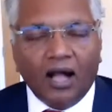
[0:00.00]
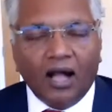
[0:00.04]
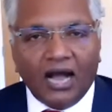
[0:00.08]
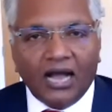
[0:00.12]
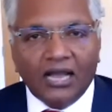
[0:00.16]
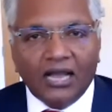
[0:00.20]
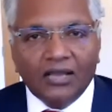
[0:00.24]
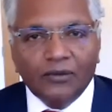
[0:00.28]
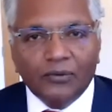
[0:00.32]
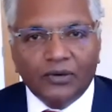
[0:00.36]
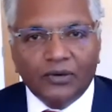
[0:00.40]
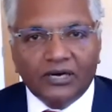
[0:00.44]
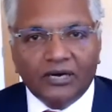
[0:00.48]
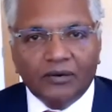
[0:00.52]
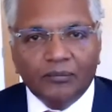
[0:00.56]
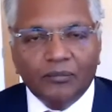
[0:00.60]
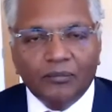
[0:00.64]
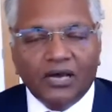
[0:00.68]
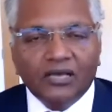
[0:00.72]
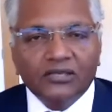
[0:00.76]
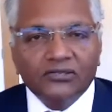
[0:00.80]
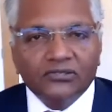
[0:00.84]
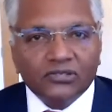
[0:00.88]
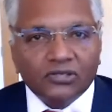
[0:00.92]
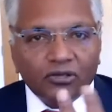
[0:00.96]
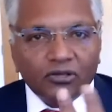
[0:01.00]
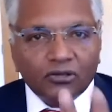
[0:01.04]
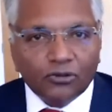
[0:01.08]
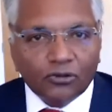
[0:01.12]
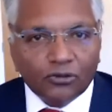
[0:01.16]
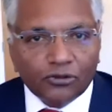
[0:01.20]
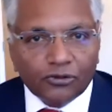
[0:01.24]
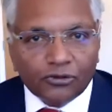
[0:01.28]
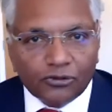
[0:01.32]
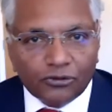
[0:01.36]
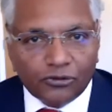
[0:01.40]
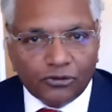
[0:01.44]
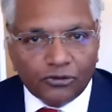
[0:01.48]
I wear a mask,
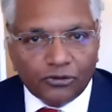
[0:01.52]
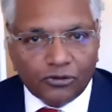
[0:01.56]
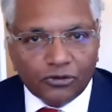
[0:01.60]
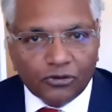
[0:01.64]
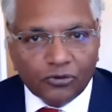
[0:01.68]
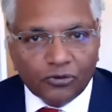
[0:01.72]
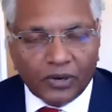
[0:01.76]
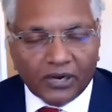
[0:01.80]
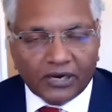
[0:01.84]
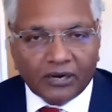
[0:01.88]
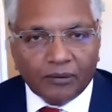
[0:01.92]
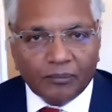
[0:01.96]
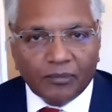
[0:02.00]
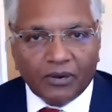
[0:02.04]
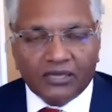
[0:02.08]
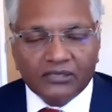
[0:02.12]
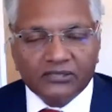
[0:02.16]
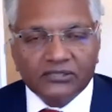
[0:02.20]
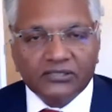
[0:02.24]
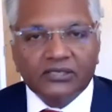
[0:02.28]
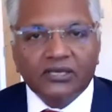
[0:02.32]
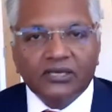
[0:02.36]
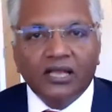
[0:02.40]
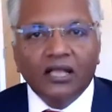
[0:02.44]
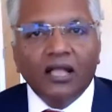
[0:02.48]
you wear a mask.